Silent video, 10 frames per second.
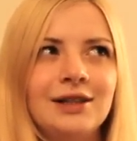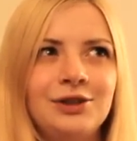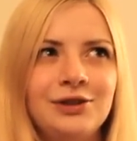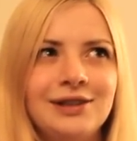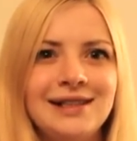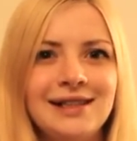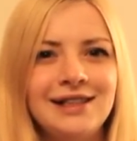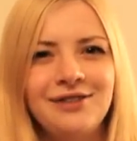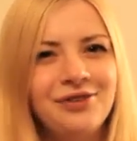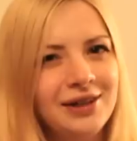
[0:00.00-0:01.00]
to see
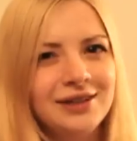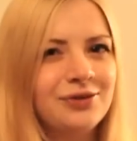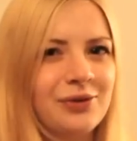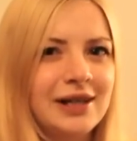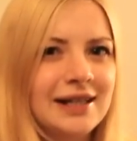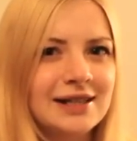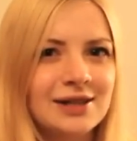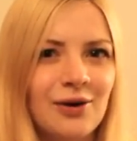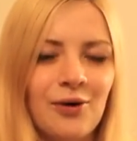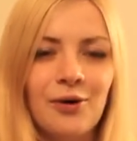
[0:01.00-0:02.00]
different
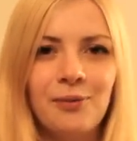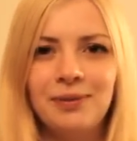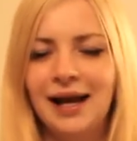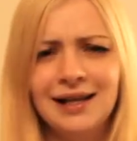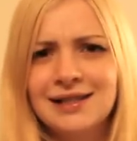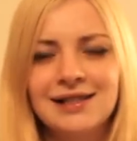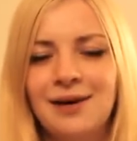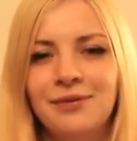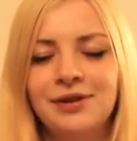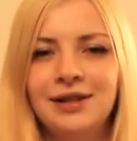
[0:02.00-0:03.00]
trees or plant
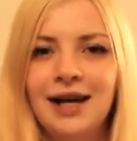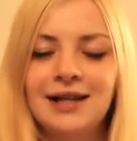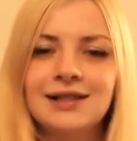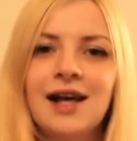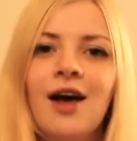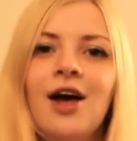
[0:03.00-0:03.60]
something else,